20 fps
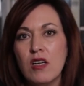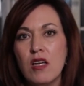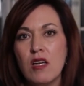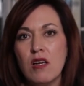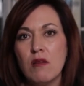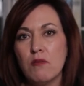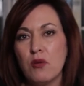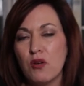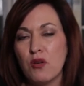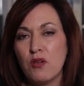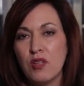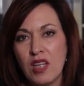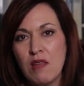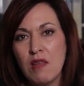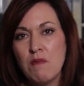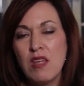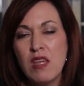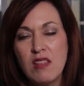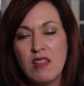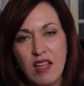
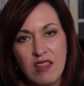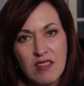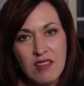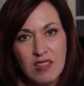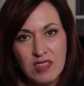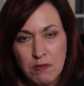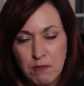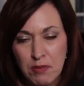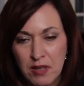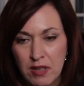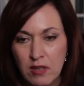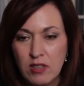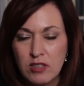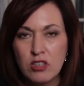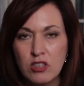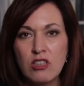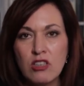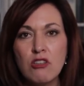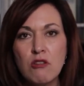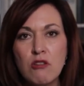proclaiming that this bill is
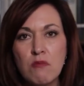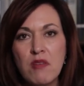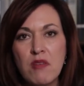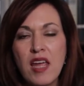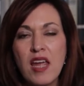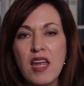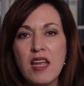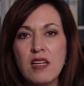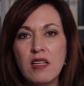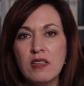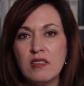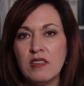inhumane,